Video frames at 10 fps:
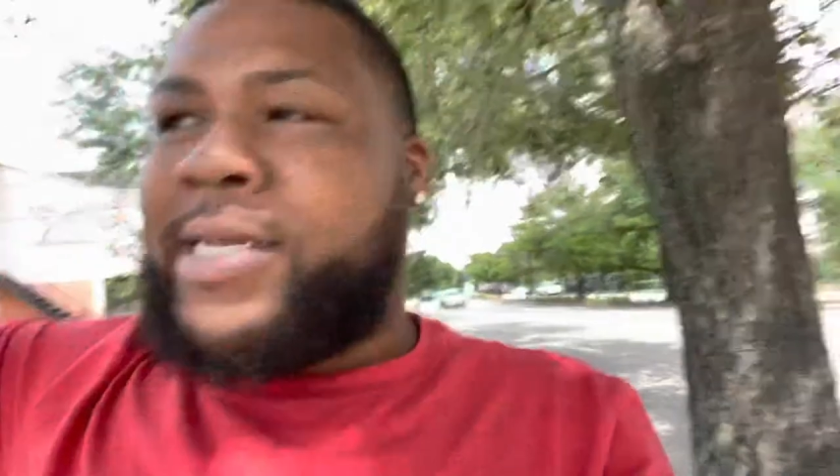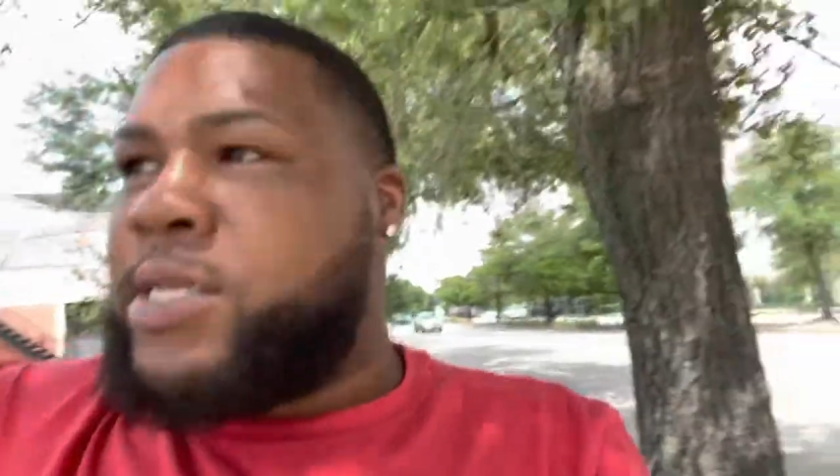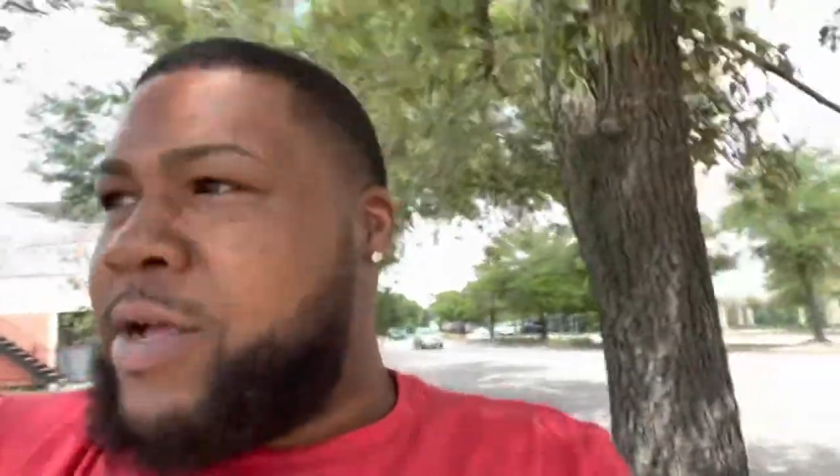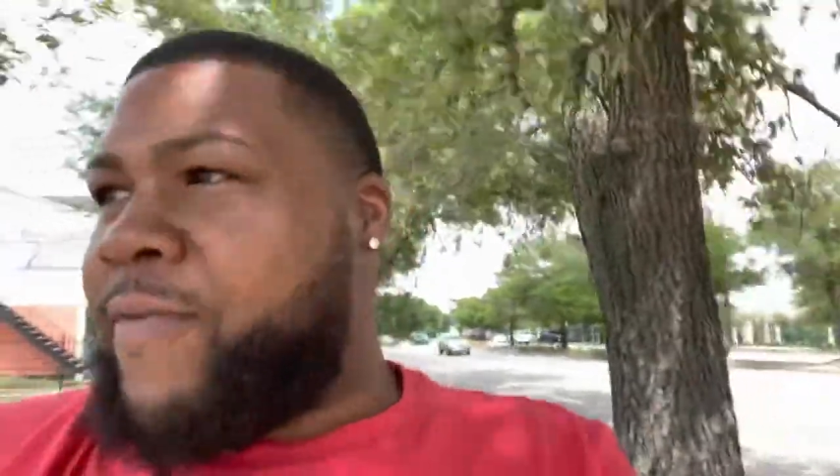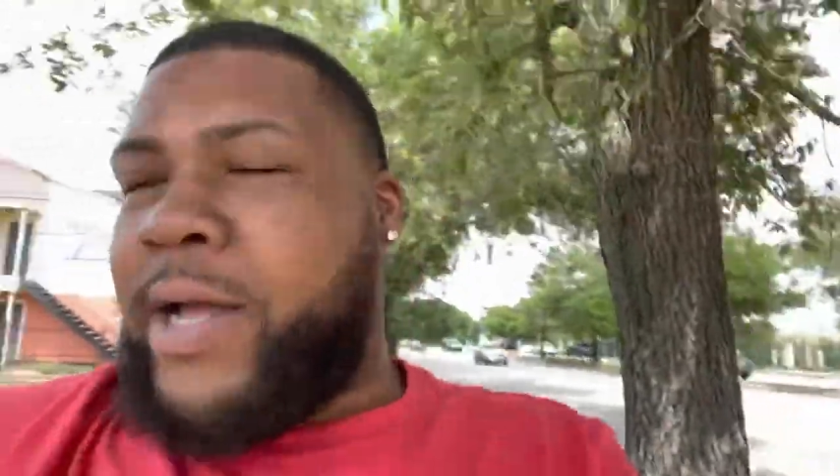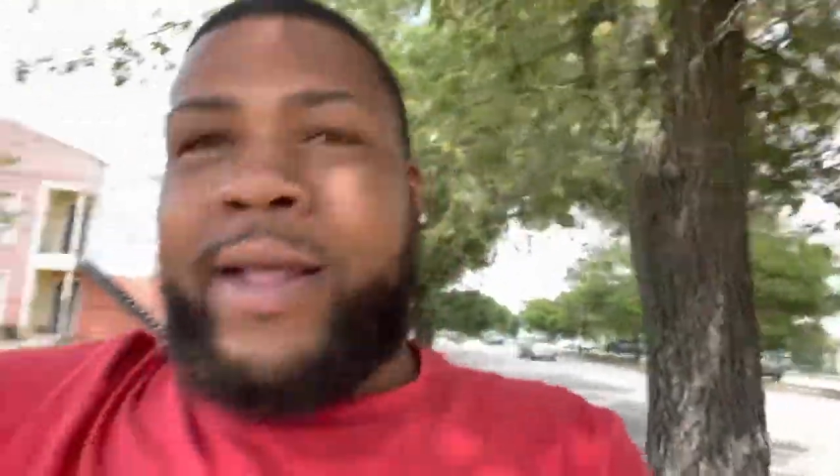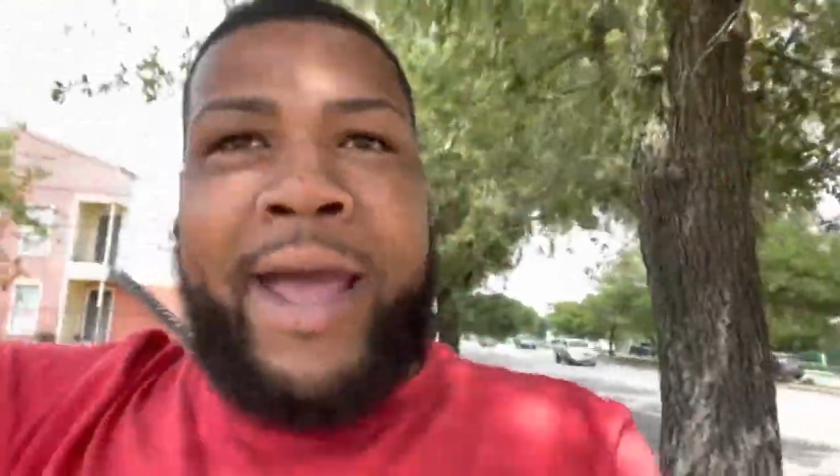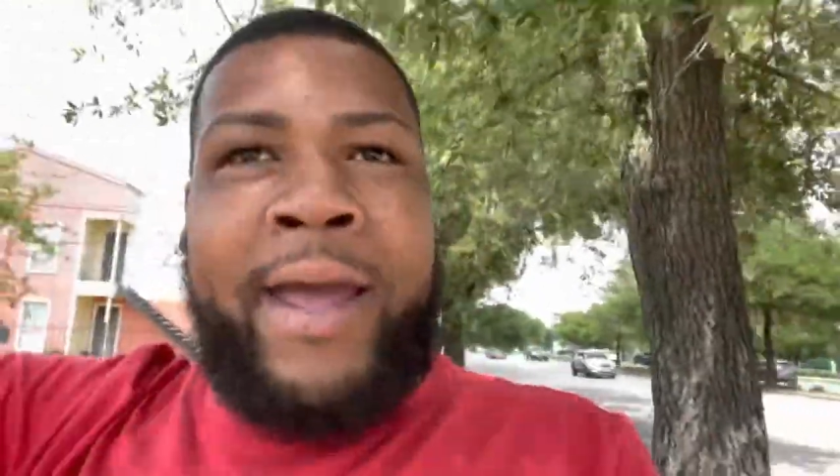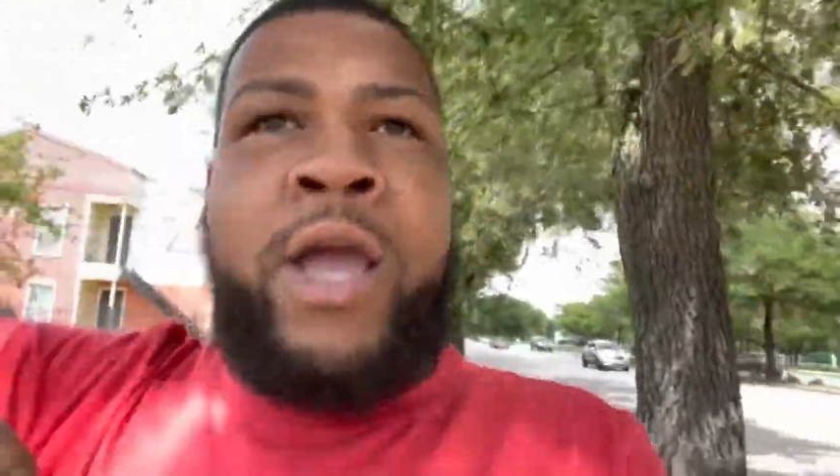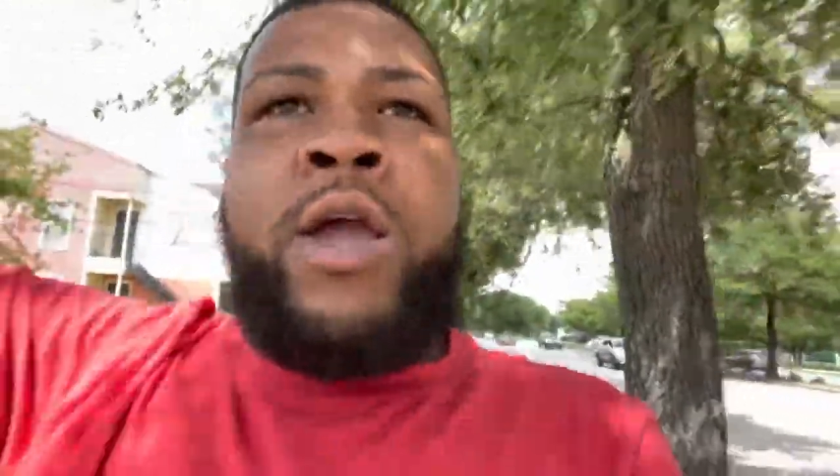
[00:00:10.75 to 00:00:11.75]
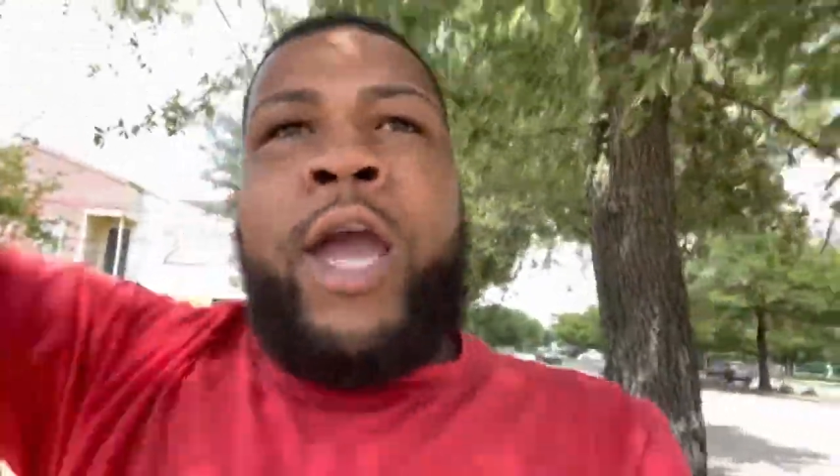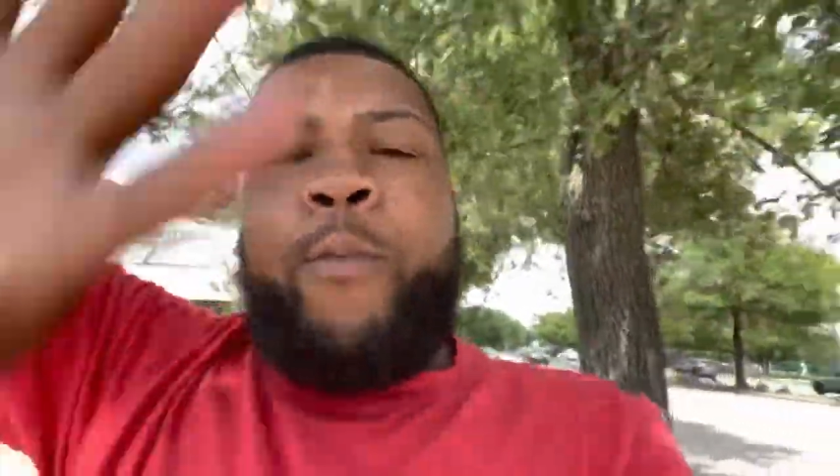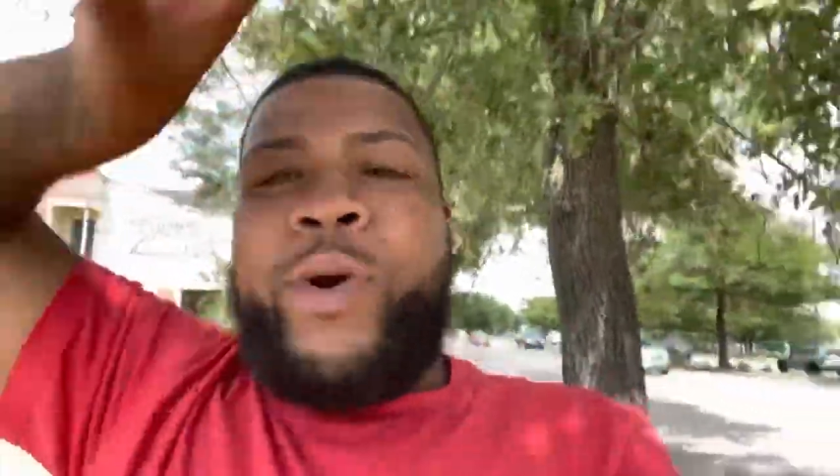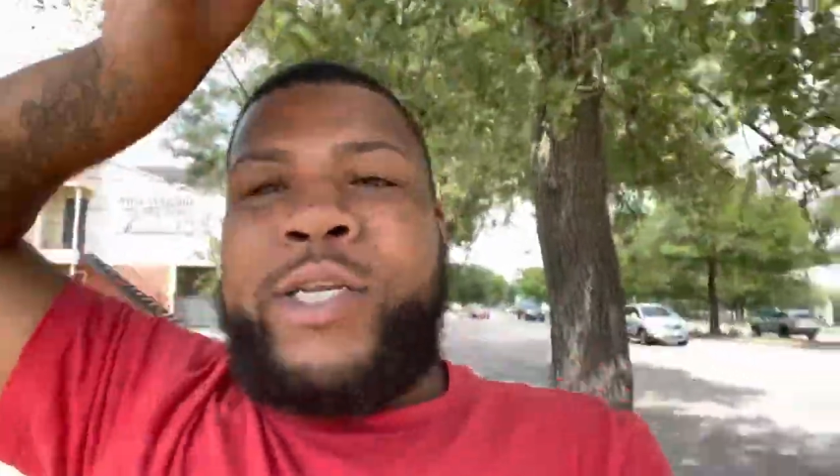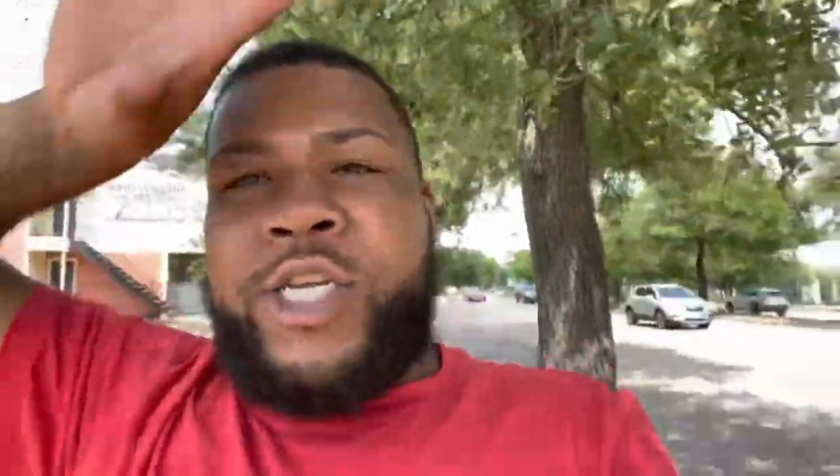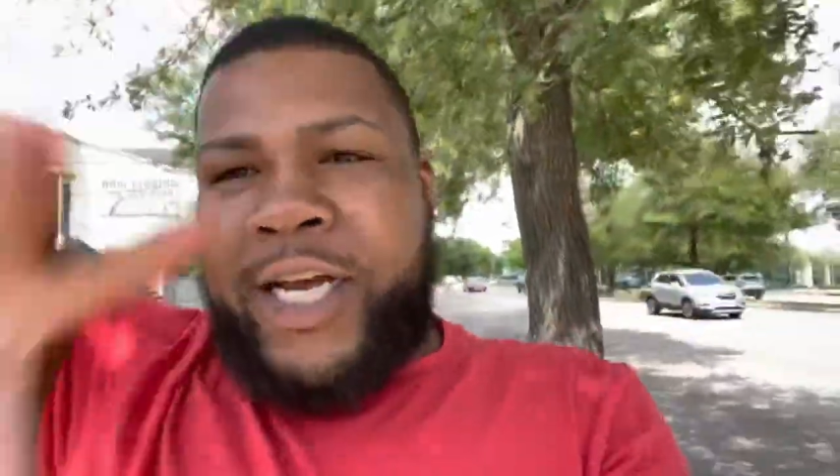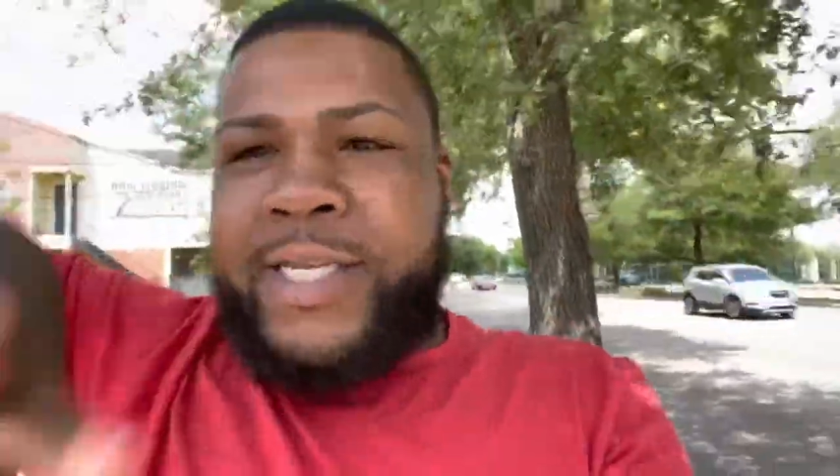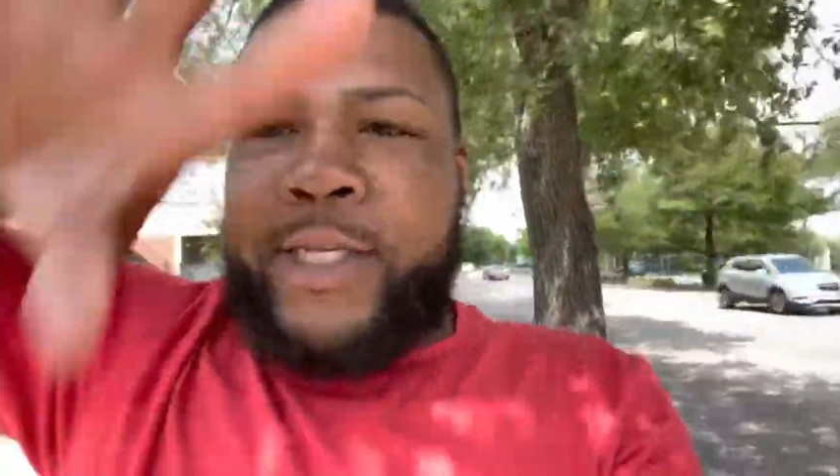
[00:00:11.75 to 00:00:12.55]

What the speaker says: stuff like that, and we just